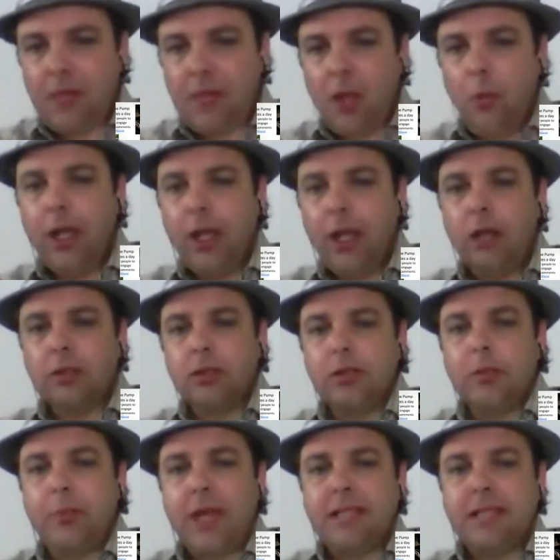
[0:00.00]
we all do
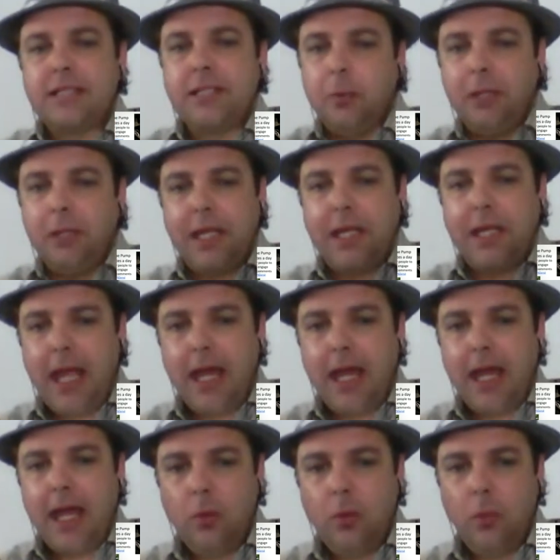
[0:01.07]
the best that we
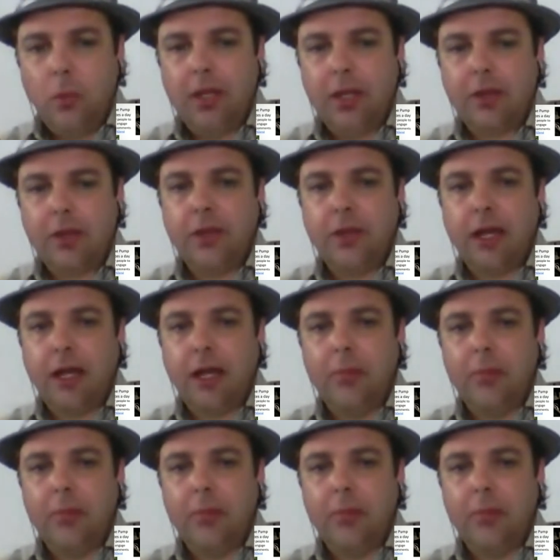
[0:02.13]
can with